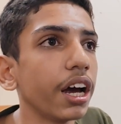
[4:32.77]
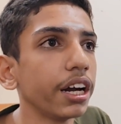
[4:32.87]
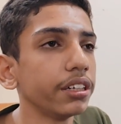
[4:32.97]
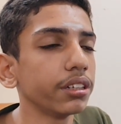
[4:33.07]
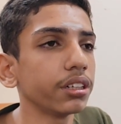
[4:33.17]

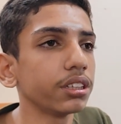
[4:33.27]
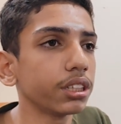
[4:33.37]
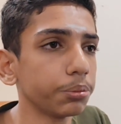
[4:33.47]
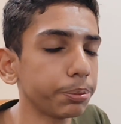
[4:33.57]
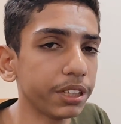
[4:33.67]
and
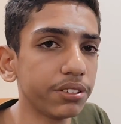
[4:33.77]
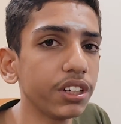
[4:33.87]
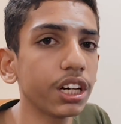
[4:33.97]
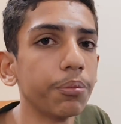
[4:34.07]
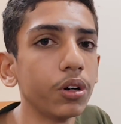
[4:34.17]
some
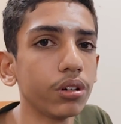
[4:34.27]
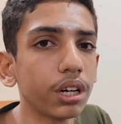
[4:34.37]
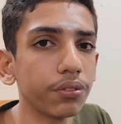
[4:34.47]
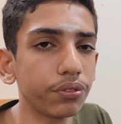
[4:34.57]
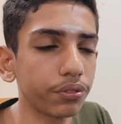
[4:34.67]
specific amount
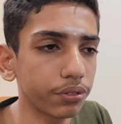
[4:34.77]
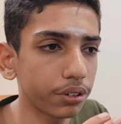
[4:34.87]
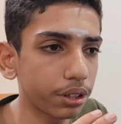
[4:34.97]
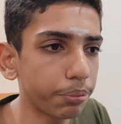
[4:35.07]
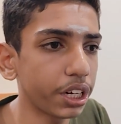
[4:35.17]
of
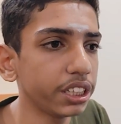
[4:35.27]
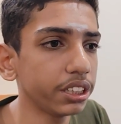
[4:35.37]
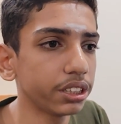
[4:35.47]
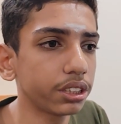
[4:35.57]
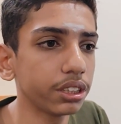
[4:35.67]

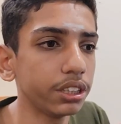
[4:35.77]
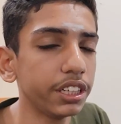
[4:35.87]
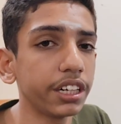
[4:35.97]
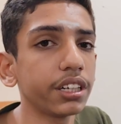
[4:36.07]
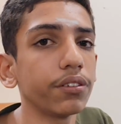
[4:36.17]
money is
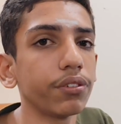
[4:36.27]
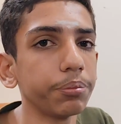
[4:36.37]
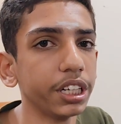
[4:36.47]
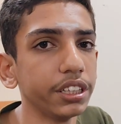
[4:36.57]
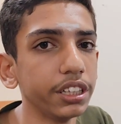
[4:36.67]
deducted
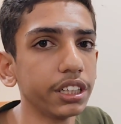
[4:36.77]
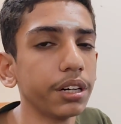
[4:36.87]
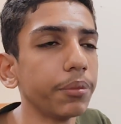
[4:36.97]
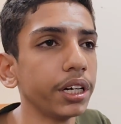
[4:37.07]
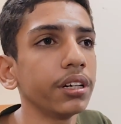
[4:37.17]
from that
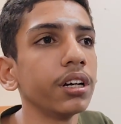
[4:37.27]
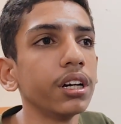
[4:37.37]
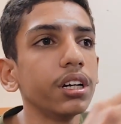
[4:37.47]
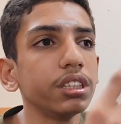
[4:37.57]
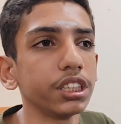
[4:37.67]
income and
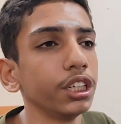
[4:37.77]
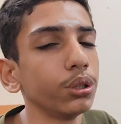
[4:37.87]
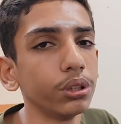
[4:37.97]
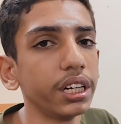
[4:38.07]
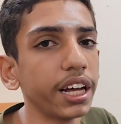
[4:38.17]
sent
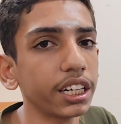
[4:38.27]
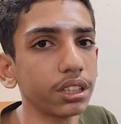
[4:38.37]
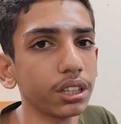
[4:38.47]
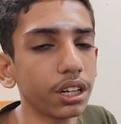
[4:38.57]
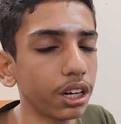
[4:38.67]
to the tax
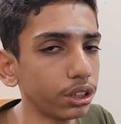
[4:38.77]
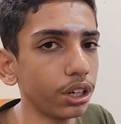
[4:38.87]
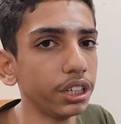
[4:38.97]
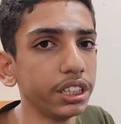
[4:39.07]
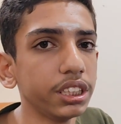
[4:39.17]

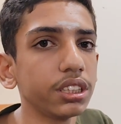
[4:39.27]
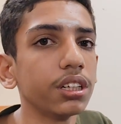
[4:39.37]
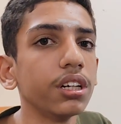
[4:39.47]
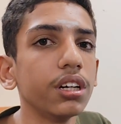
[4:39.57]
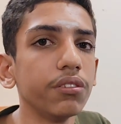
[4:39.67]
authorities,
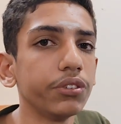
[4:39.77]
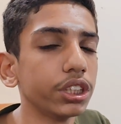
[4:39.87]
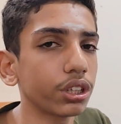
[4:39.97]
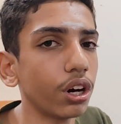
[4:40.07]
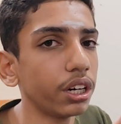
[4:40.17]
which
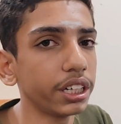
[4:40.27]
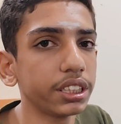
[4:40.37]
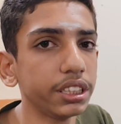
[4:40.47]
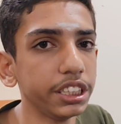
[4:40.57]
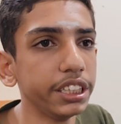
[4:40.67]
is called
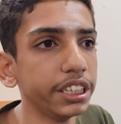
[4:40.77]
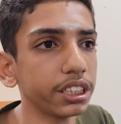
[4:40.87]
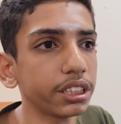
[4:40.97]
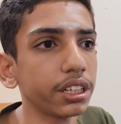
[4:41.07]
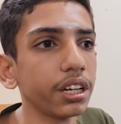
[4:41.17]
as
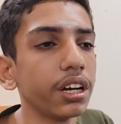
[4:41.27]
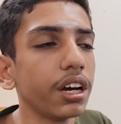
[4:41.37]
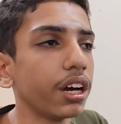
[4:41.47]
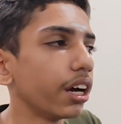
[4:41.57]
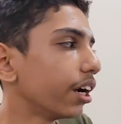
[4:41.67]
TDS.
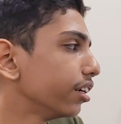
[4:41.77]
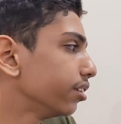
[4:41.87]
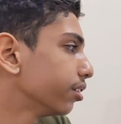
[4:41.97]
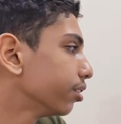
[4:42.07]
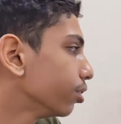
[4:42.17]
And